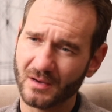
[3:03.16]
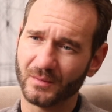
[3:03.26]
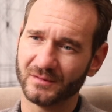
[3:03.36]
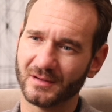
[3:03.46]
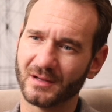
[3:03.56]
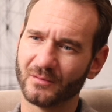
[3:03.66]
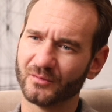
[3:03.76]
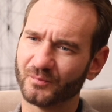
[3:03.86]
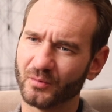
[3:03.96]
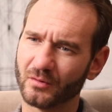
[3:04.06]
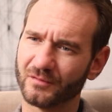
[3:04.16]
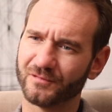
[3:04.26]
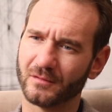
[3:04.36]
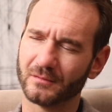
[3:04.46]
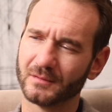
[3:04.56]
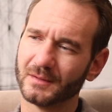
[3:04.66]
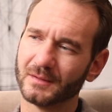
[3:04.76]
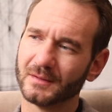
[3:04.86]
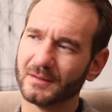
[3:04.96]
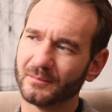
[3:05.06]
Yeah, we did. It was beautiful.
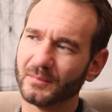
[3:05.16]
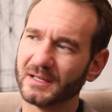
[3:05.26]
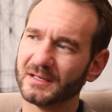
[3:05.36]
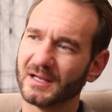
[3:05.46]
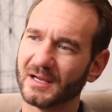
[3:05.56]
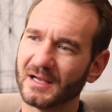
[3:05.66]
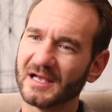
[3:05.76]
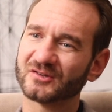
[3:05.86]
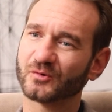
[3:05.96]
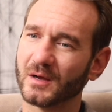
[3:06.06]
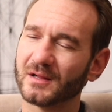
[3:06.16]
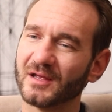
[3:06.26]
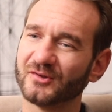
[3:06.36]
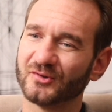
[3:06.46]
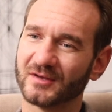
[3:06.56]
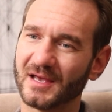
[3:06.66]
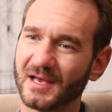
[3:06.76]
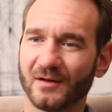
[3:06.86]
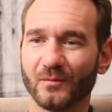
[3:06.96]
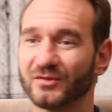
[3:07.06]
But as quickly as you
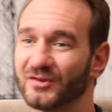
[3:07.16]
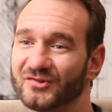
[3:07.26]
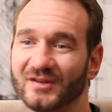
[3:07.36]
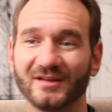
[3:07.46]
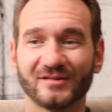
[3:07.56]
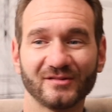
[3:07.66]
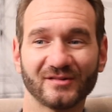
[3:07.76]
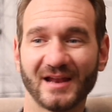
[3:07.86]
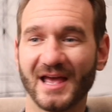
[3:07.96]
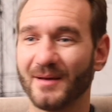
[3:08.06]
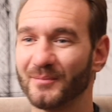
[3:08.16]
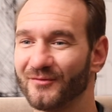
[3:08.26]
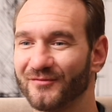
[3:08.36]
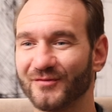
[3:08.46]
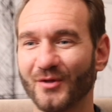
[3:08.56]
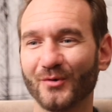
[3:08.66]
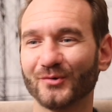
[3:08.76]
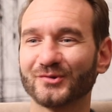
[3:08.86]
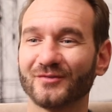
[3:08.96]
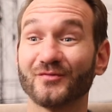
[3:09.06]
can, with the seasons and ebb and
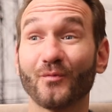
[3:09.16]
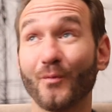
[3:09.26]
flows of the